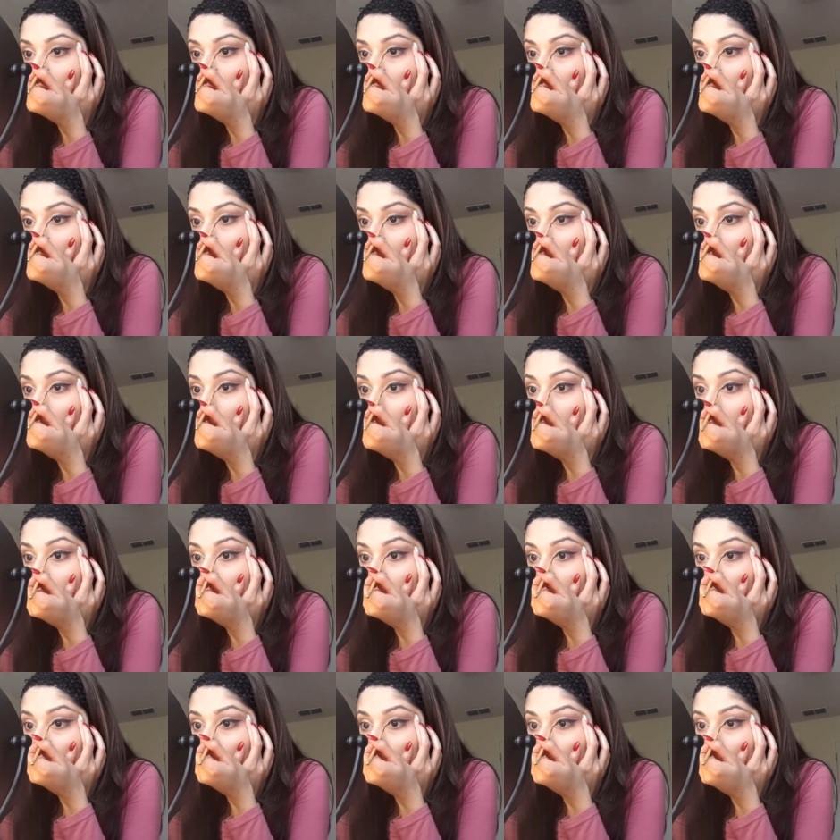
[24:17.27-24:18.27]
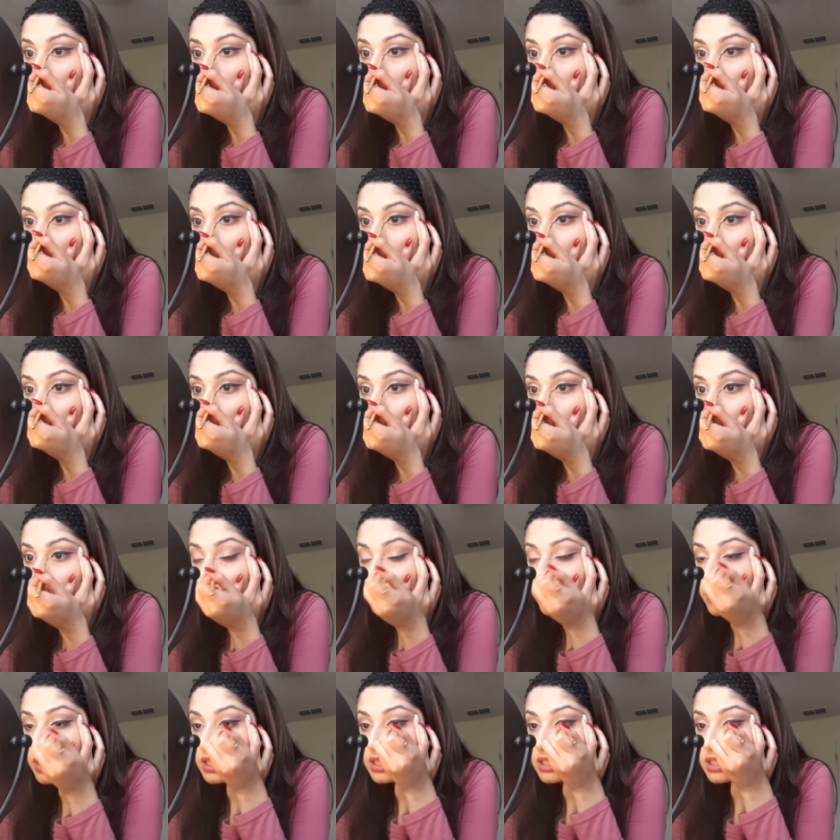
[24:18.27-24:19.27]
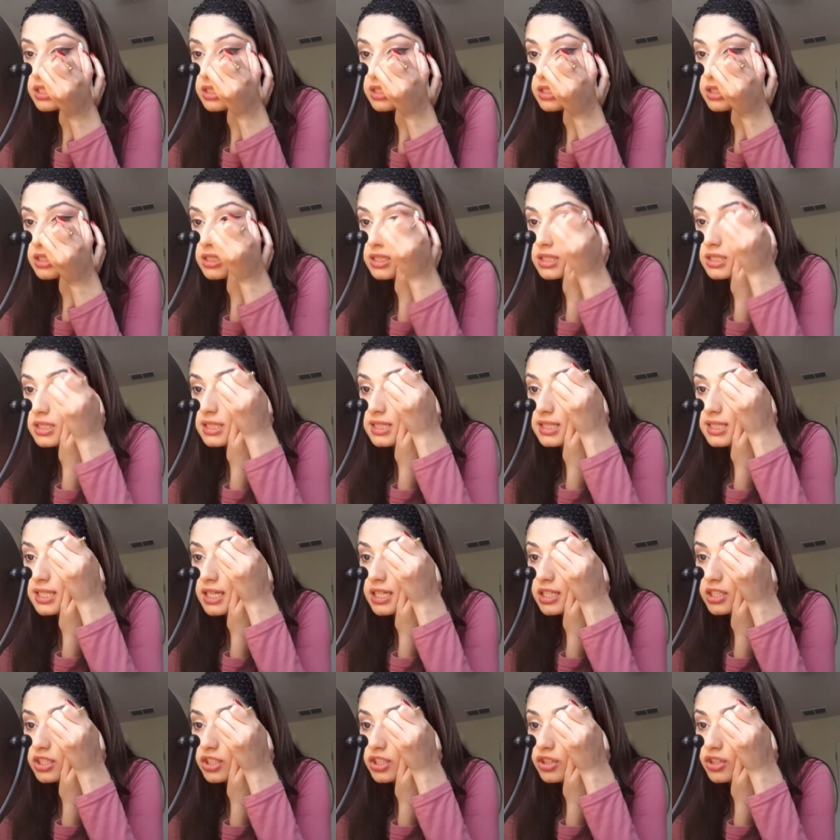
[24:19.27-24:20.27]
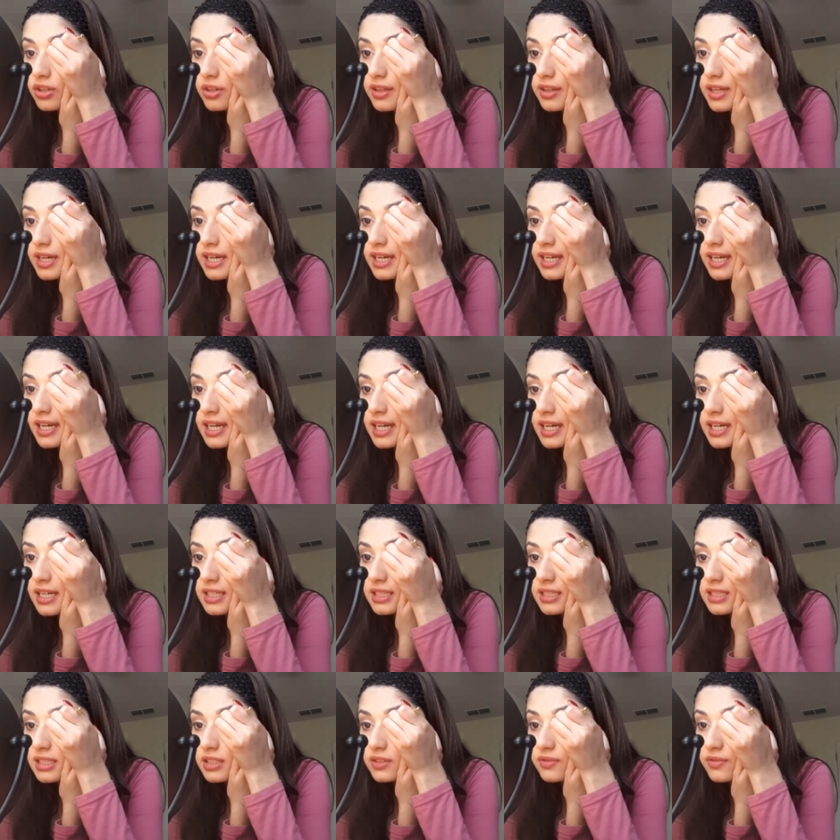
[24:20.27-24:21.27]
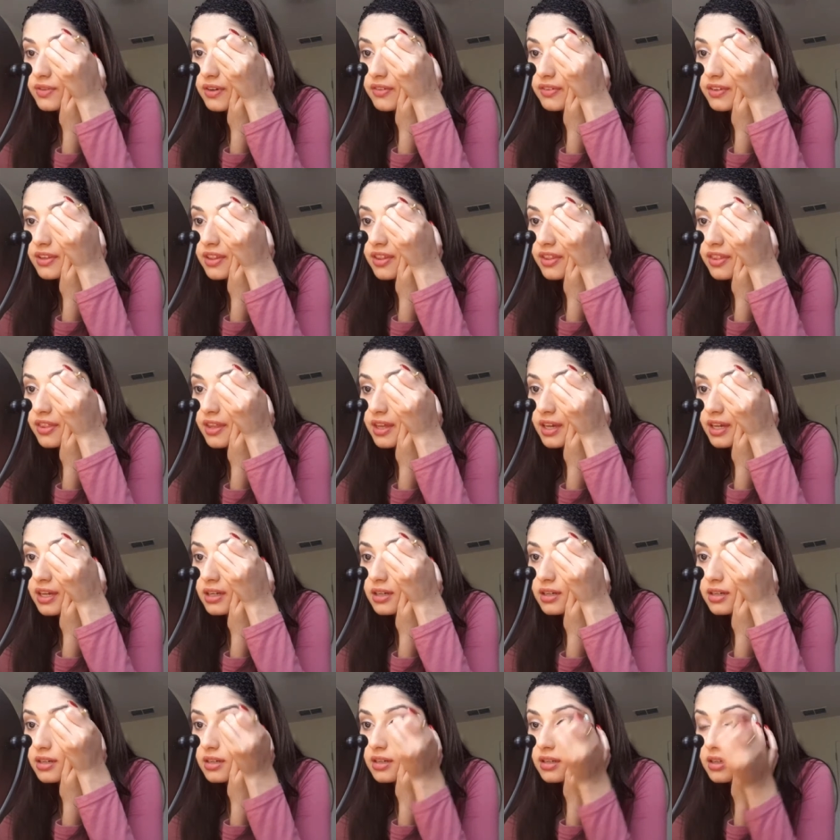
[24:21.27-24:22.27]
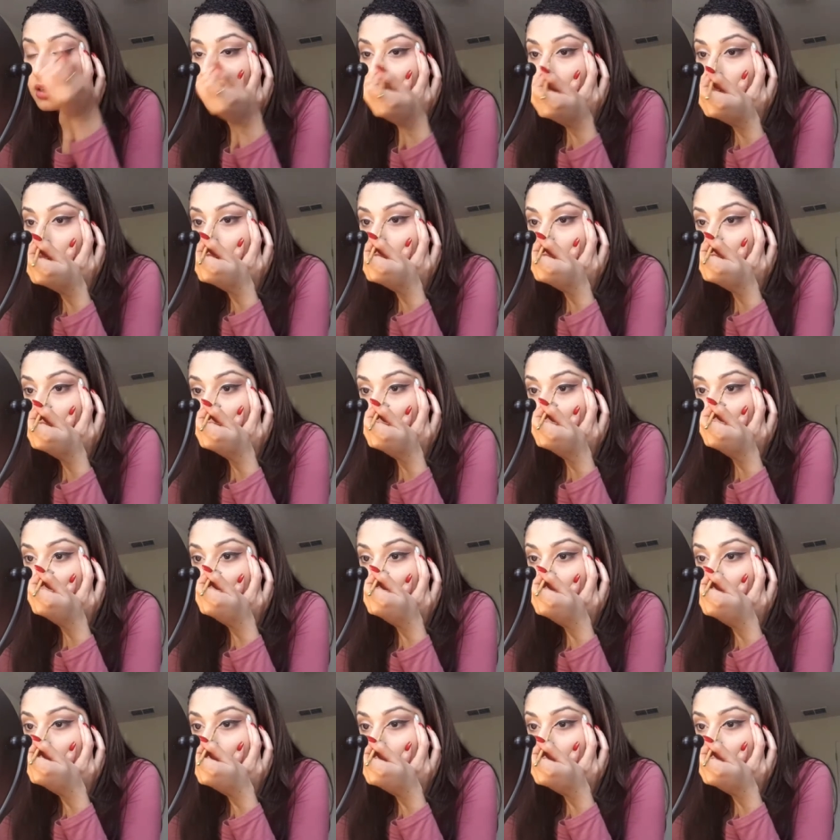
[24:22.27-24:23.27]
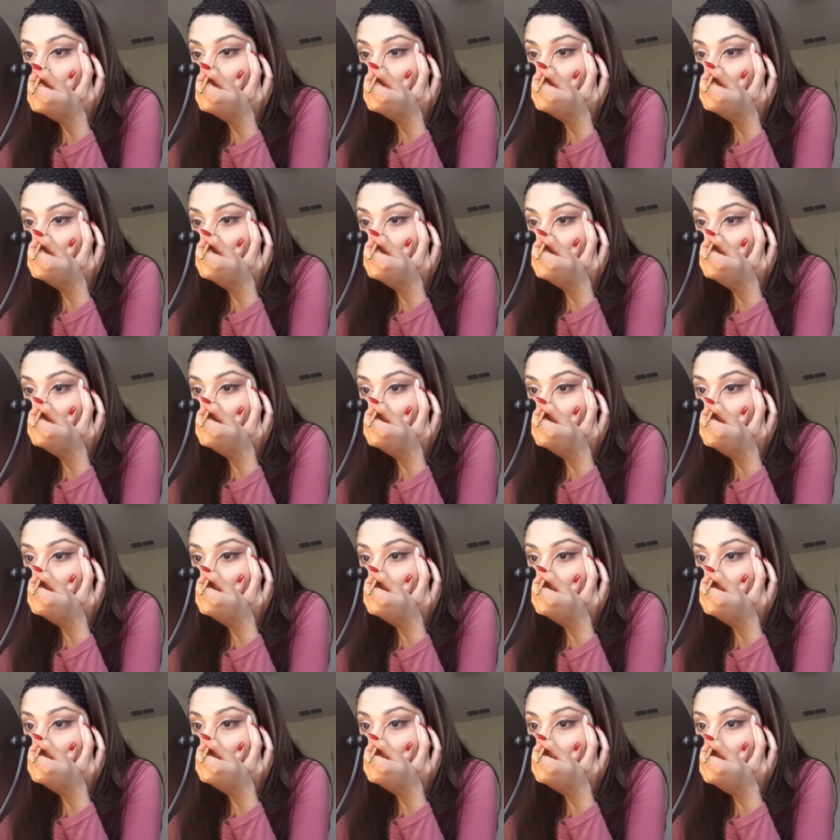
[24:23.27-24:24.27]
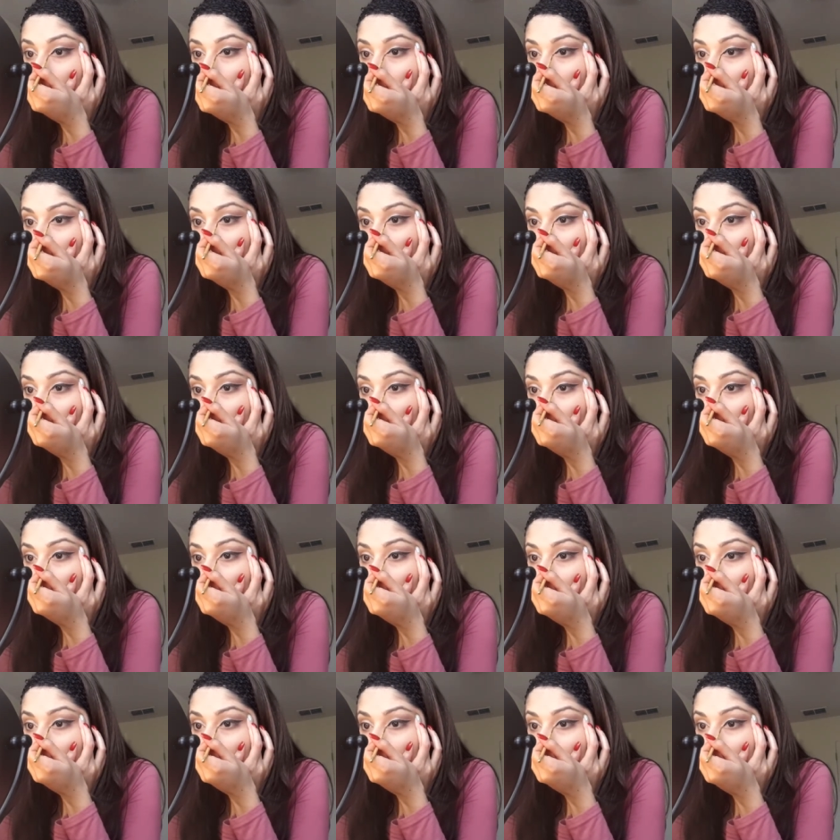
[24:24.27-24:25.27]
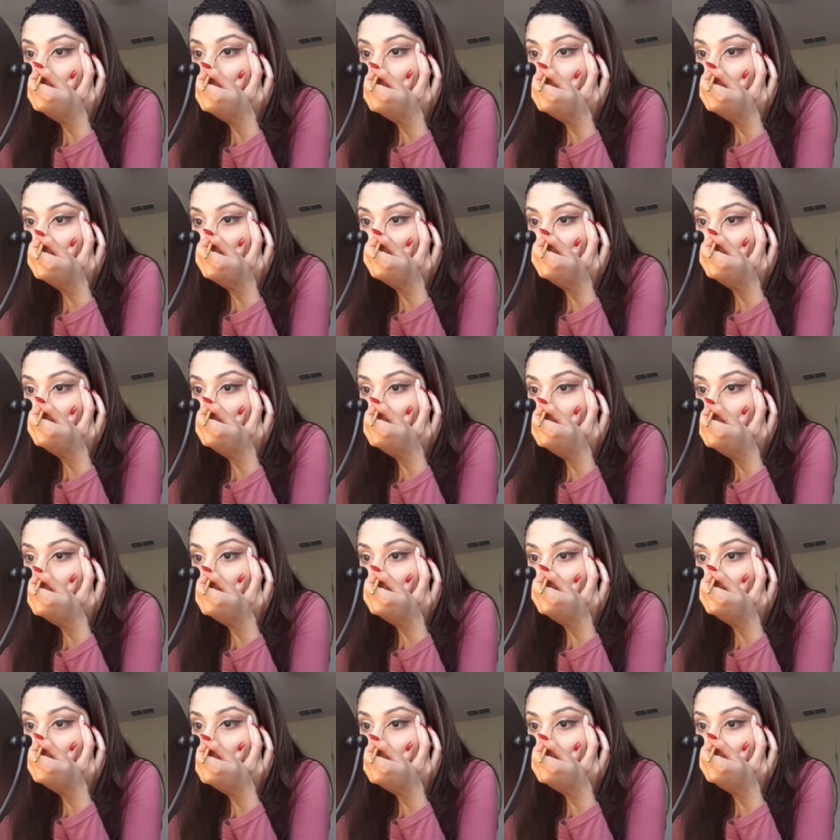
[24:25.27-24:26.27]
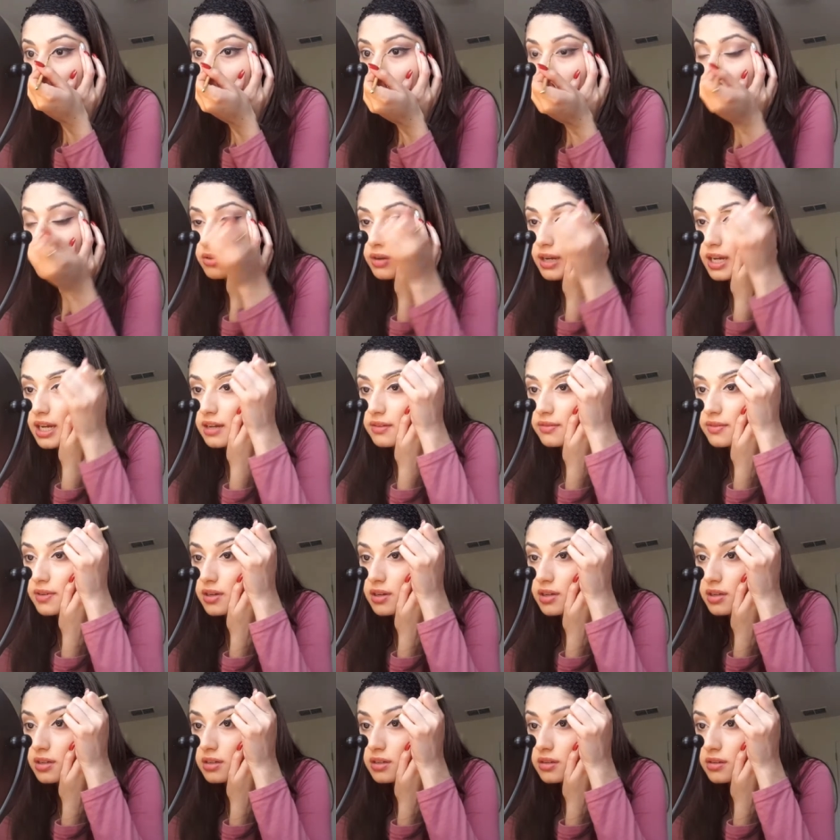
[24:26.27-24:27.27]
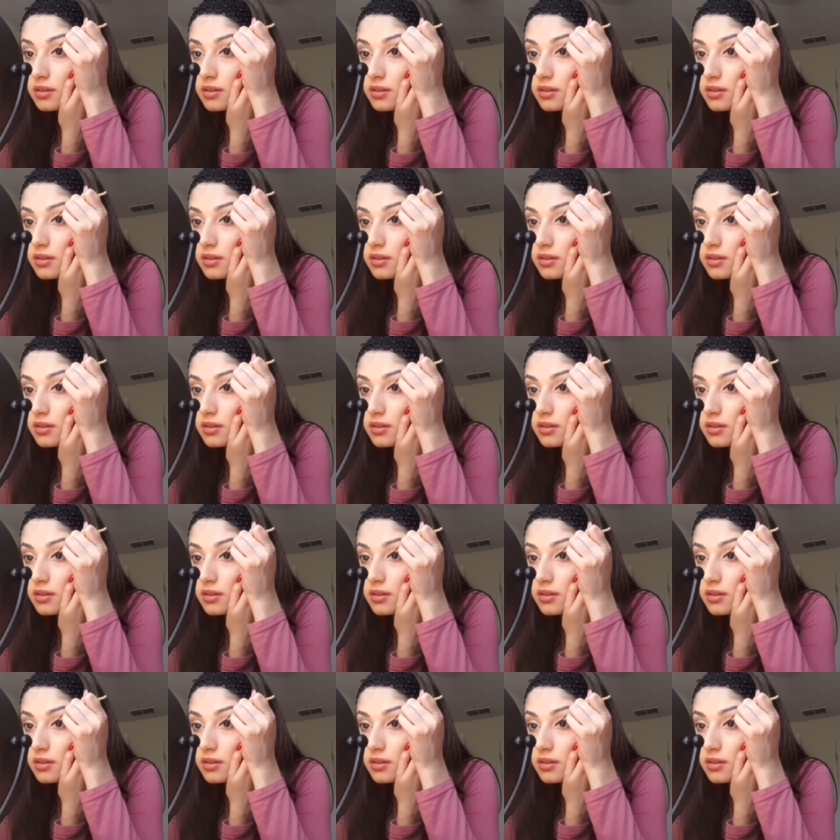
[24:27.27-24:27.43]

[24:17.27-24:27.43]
And it's not waterproof. It's just the texture that it has. It's very thick. So it's very hard for it. You can cry with this, and I promise you will still have it on.